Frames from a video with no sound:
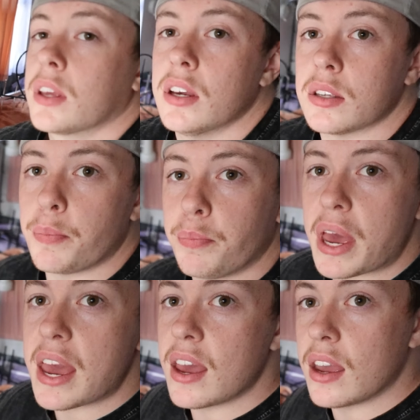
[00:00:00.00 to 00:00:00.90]
there's a
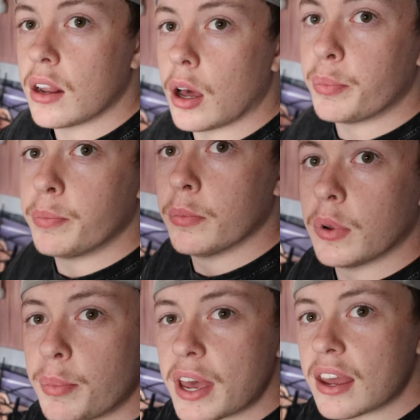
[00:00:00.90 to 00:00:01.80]
pan,
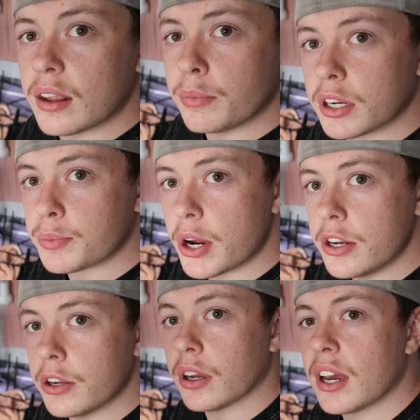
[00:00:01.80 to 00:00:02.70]
but it's brand
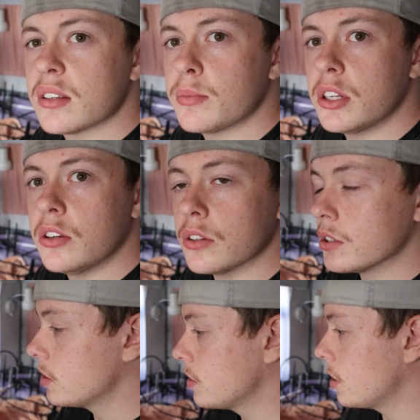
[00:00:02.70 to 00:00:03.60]
new, hasn't been
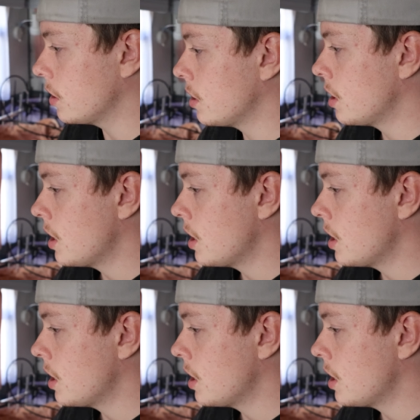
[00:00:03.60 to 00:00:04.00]
used. So